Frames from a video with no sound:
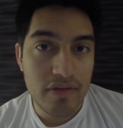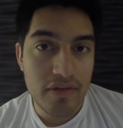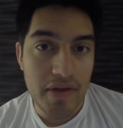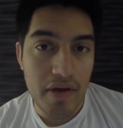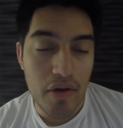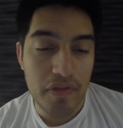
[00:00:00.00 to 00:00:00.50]

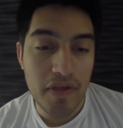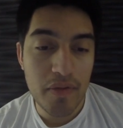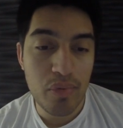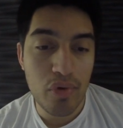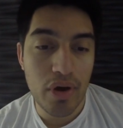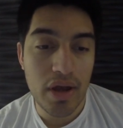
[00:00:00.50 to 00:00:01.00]
So at this
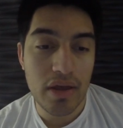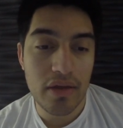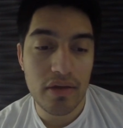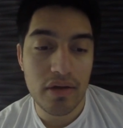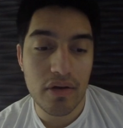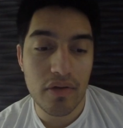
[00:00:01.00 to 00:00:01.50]
point,
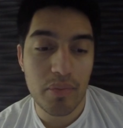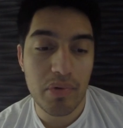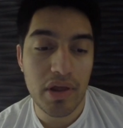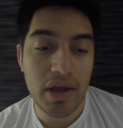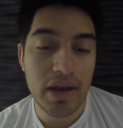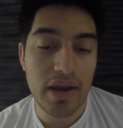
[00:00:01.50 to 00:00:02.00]
the
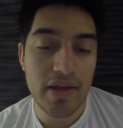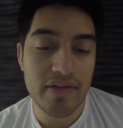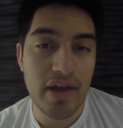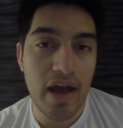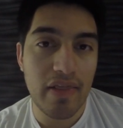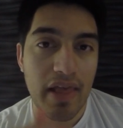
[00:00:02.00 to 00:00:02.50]
plane has
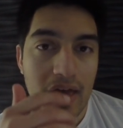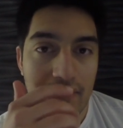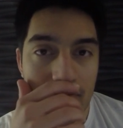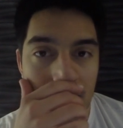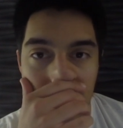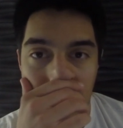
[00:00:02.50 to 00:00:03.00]
not
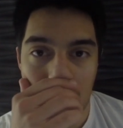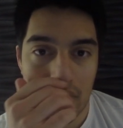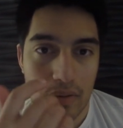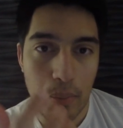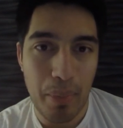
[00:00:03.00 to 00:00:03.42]
left for